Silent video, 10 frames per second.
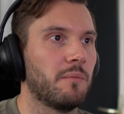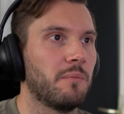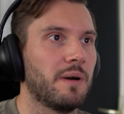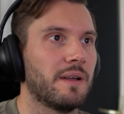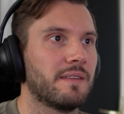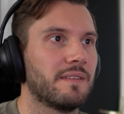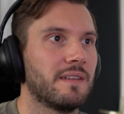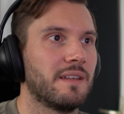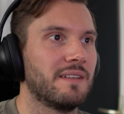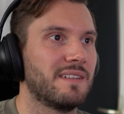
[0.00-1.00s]
but
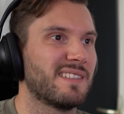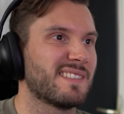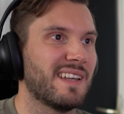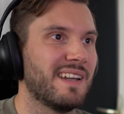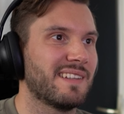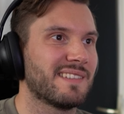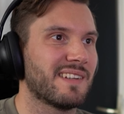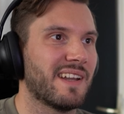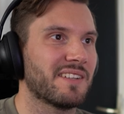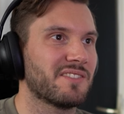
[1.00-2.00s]
the designs
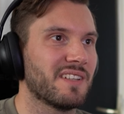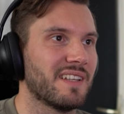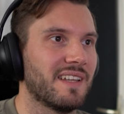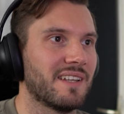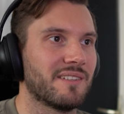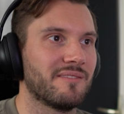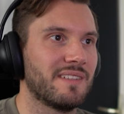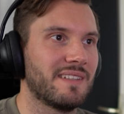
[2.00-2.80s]
are actually